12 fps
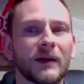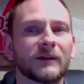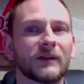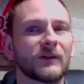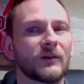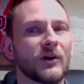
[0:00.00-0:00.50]

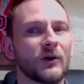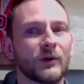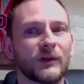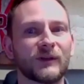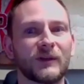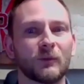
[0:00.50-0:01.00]
does it know,
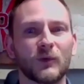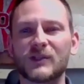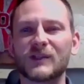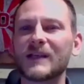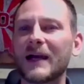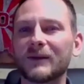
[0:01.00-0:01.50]
is it which
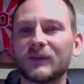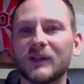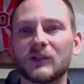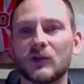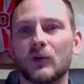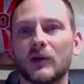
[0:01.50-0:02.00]
side of the
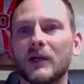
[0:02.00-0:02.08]
door?